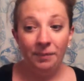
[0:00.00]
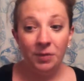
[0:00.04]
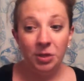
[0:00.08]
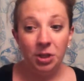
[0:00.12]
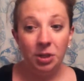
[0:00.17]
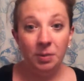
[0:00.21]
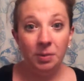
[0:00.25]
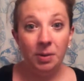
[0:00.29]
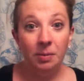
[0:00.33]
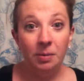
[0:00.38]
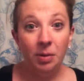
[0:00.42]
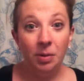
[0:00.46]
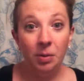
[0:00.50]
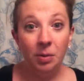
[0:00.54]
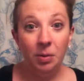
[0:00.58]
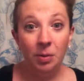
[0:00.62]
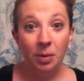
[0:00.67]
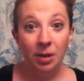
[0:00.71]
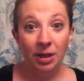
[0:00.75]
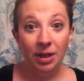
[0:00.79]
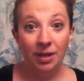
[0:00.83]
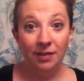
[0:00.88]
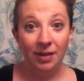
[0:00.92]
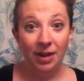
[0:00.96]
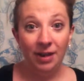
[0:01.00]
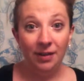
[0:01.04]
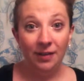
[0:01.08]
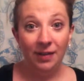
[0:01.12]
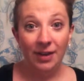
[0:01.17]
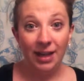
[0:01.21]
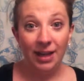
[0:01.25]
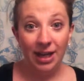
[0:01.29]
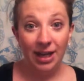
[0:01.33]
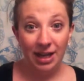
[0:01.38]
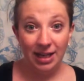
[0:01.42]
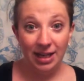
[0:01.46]
So the people who were giving out
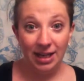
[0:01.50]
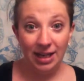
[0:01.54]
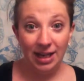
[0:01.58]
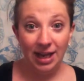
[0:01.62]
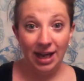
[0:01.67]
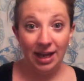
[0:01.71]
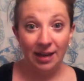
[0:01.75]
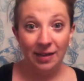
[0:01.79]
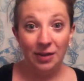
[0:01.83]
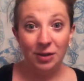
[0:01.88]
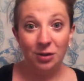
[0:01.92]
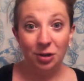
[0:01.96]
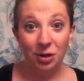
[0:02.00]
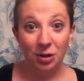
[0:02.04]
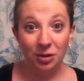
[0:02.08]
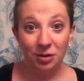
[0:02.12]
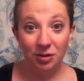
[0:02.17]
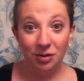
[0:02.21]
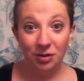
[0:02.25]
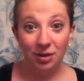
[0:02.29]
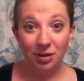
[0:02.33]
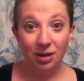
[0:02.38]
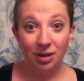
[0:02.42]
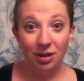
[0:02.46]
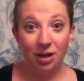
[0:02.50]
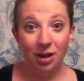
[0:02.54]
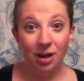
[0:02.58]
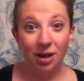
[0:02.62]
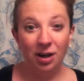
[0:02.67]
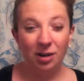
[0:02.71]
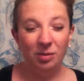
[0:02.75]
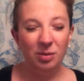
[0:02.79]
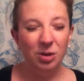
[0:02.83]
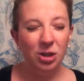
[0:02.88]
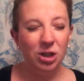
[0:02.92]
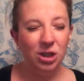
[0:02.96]
the candy out of the trunks of their
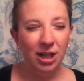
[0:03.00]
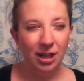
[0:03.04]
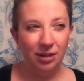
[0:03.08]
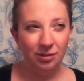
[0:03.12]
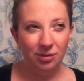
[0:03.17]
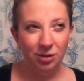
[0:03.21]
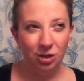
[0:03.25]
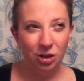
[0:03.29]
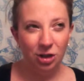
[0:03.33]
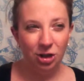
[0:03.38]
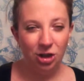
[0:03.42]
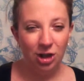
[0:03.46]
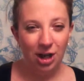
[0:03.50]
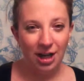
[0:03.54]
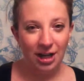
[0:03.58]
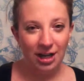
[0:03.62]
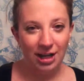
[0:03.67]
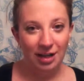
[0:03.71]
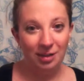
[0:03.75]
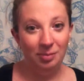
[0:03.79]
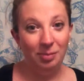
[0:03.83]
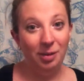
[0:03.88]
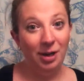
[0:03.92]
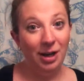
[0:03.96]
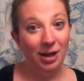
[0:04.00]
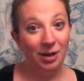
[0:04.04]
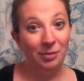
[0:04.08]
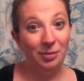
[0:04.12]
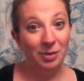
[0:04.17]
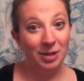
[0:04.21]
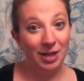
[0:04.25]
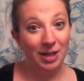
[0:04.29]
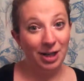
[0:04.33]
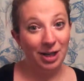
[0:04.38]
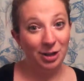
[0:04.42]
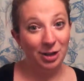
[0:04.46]
car, which sounds shady, but it
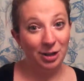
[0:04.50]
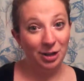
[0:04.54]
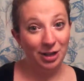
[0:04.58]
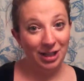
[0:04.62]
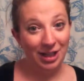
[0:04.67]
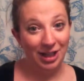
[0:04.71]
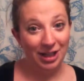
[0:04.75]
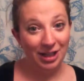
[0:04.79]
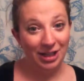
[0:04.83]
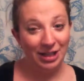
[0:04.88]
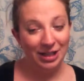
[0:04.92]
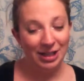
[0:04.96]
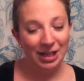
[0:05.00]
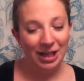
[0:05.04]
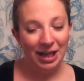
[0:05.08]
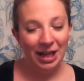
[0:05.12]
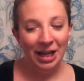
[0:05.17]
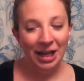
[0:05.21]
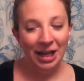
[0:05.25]
was actually nice.